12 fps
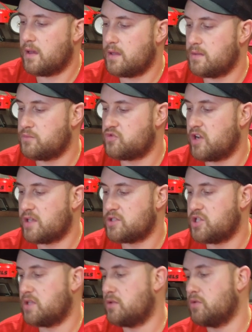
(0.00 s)
Adam Drake
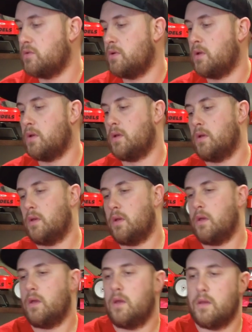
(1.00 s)
Gen 2.
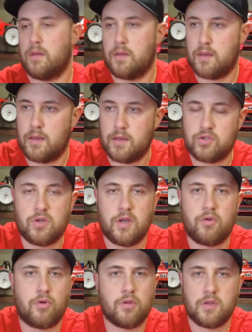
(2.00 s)
Actually,
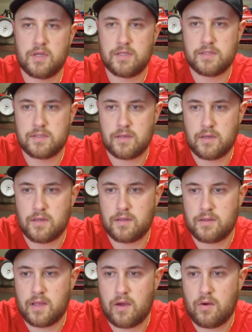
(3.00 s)
Ronda is
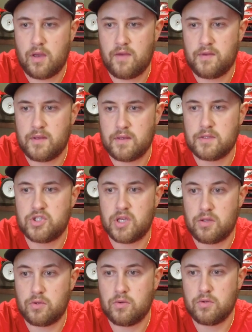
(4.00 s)
now having a
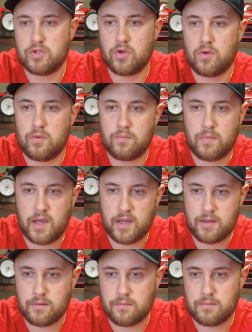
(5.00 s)
Gen 2, so
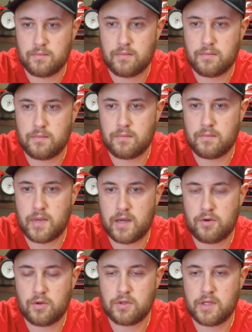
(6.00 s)
my
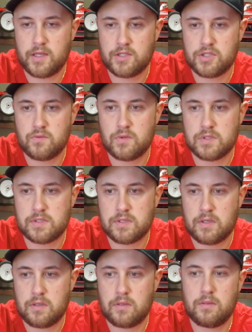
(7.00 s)
Ronda engine was
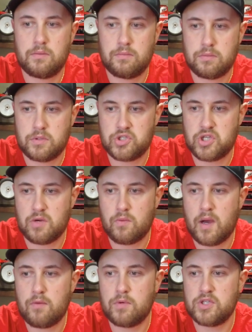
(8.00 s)
Gen
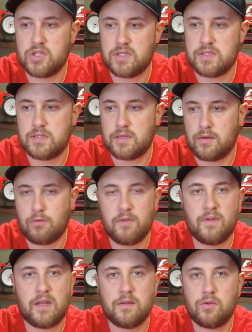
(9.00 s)
1, which is
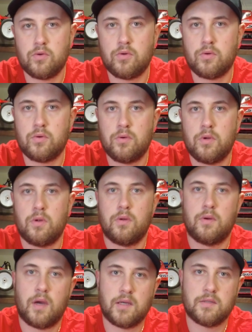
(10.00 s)
equivalent to
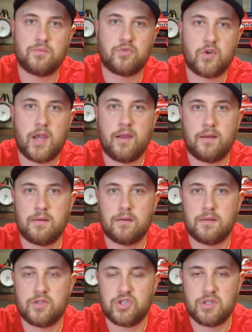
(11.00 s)
Adam Drake
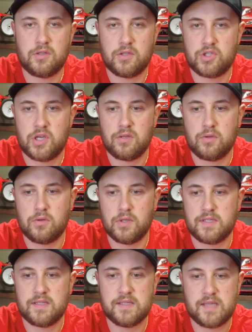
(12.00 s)
Gen 2.
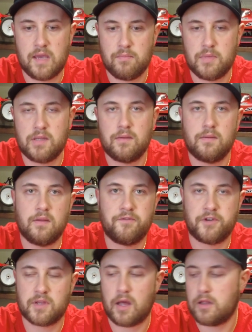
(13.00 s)
It's the same but
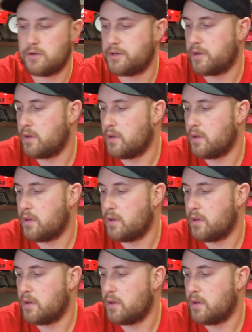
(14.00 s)
different color.